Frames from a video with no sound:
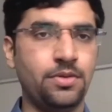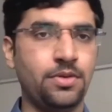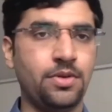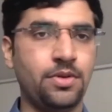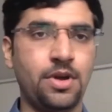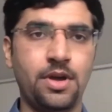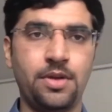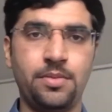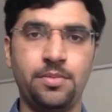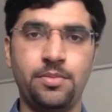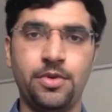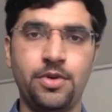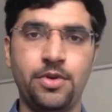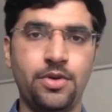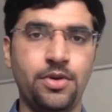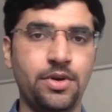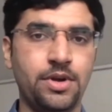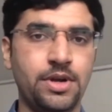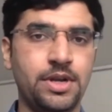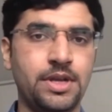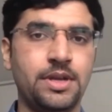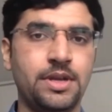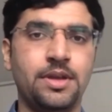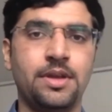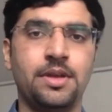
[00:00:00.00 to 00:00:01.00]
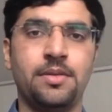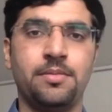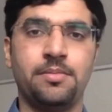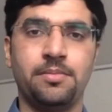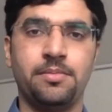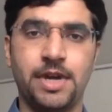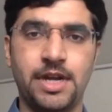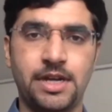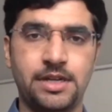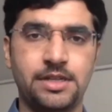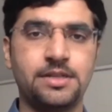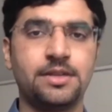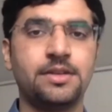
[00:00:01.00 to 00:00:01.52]
on board,
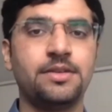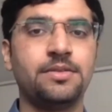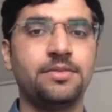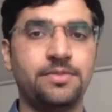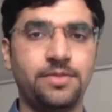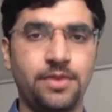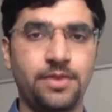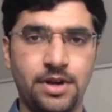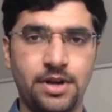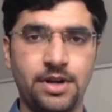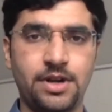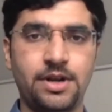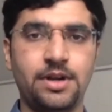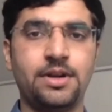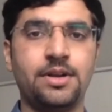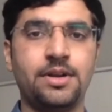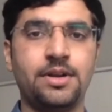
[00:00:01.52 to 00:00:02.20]
but for